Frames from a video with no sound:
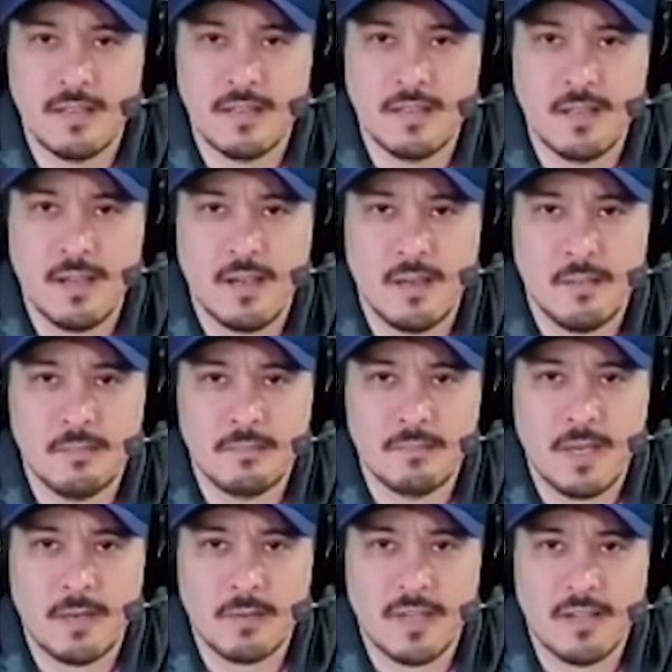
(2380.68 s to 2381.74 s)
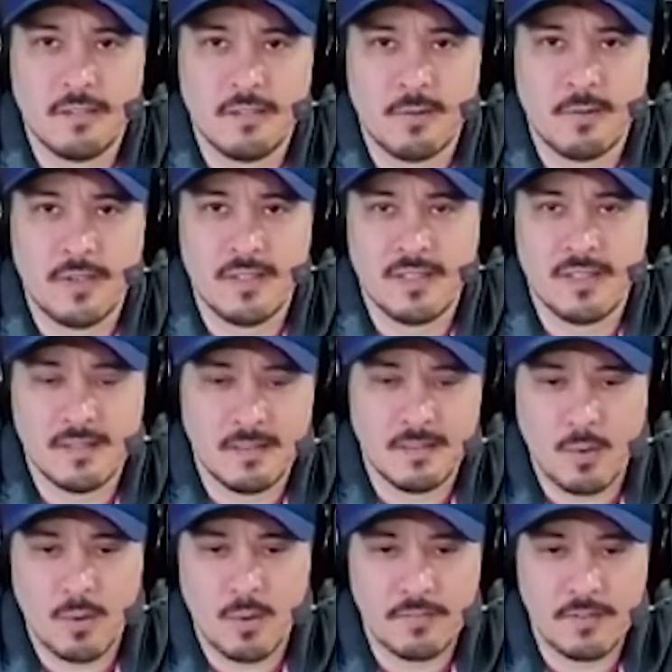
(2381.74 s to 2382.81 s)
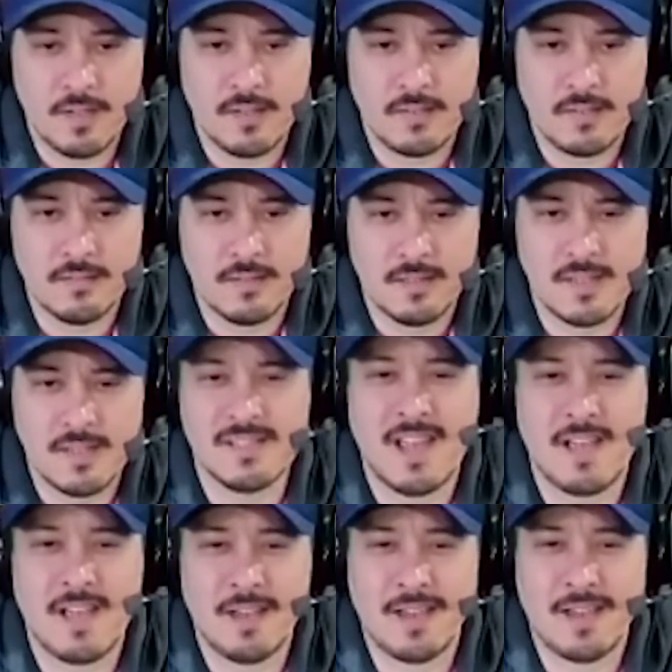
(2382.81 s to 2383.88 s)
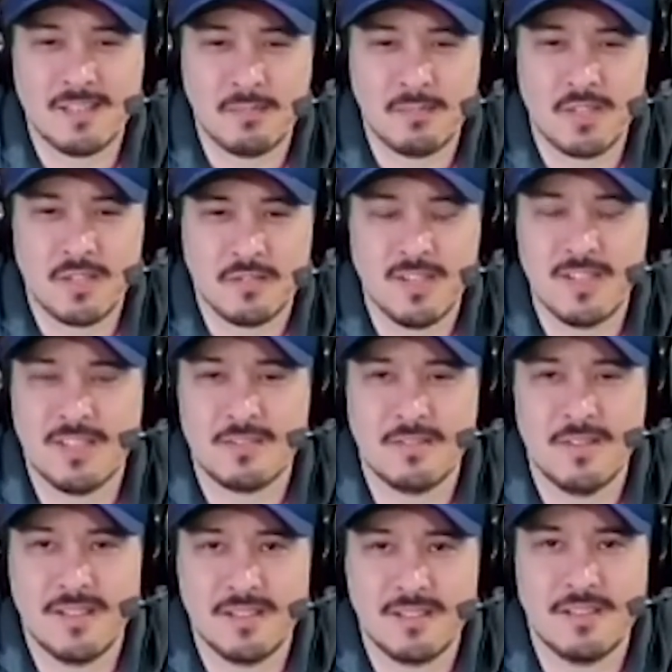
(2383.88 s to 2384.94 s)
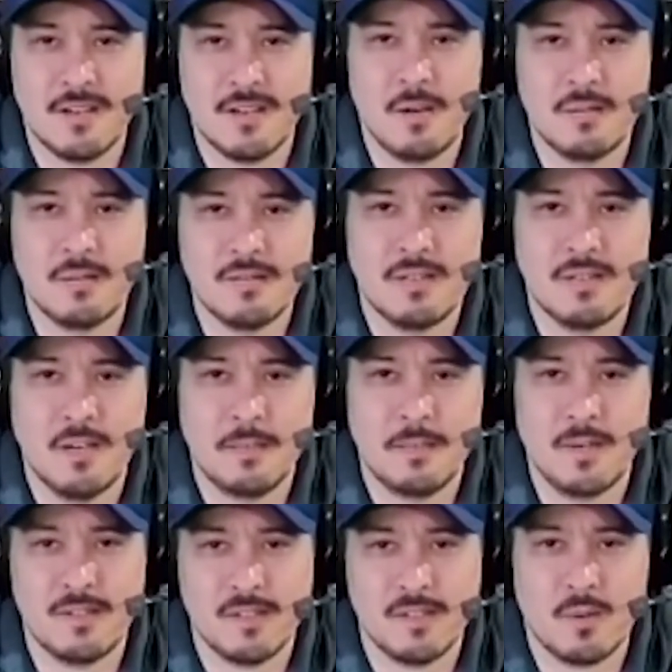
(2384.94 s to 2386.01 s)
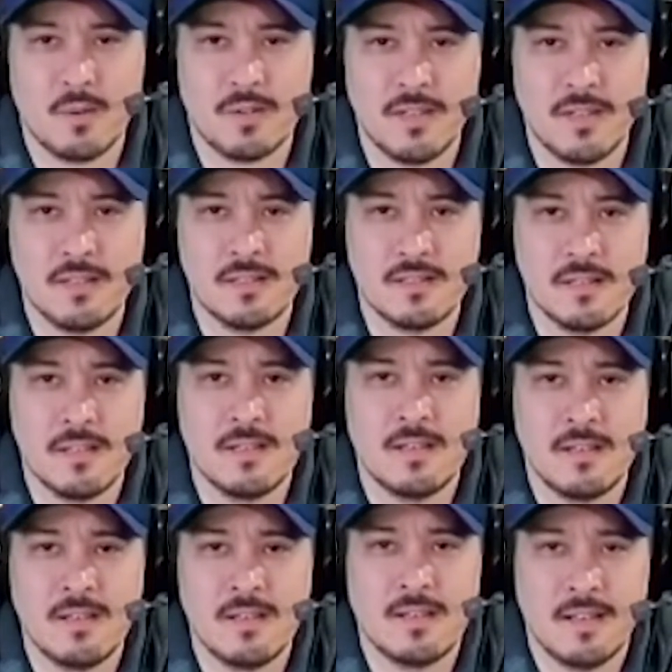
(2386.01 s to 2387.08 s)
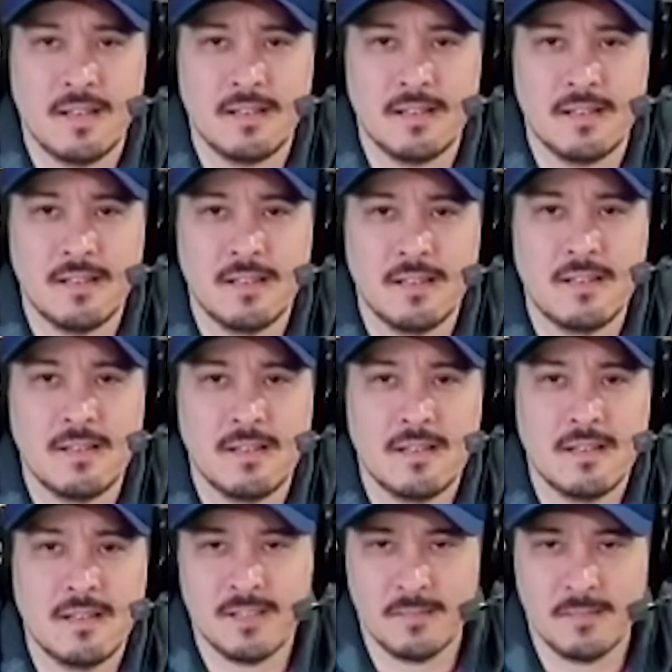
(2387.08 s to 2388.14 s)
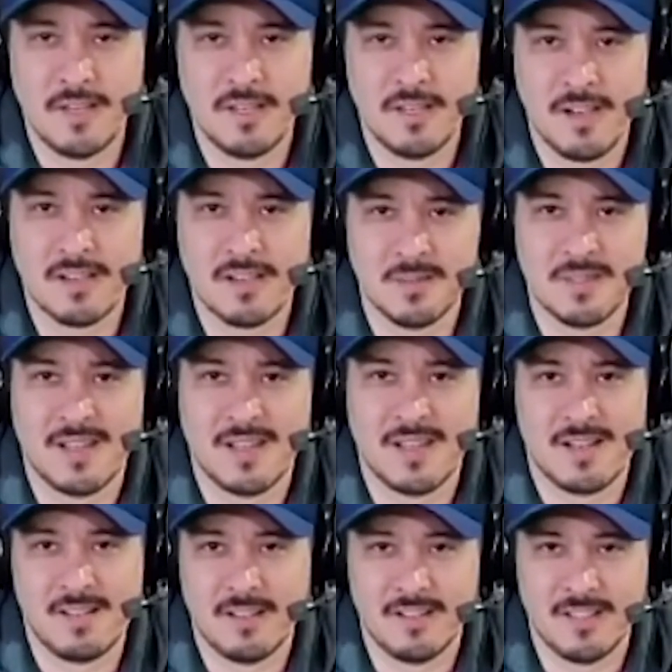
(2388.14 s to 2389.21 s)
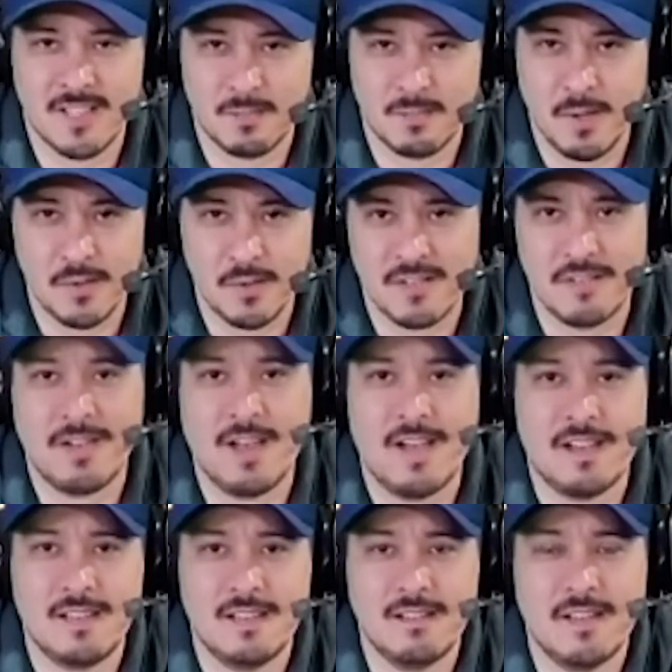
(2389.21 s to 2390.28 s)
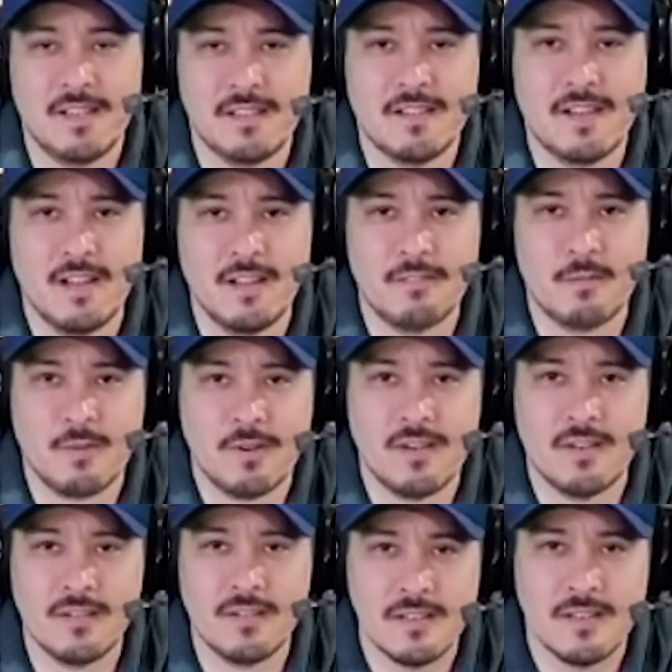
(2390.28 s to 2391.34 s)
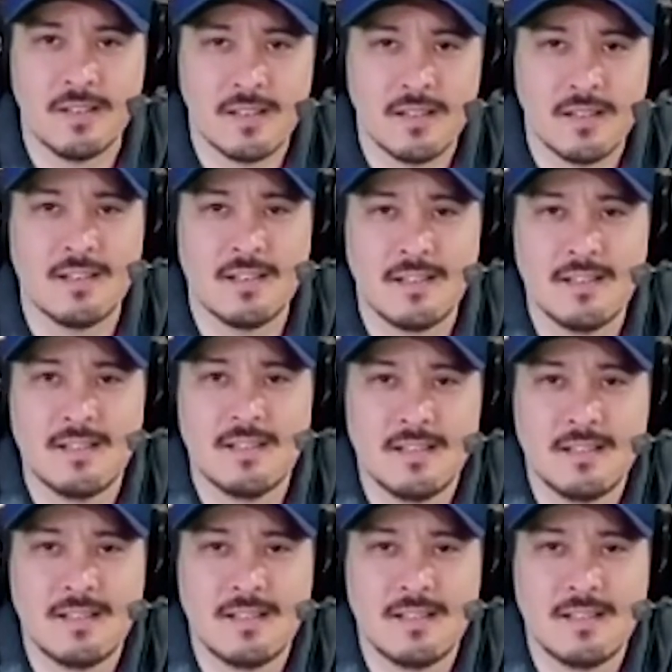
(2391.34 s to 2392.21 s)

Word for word: um, out in California. It's more of a it doesn't have as much of a history as you know up here in the Northeast. I think like the Mighty Ducks was kind of like the explosion of hockey, like in California. Yeah,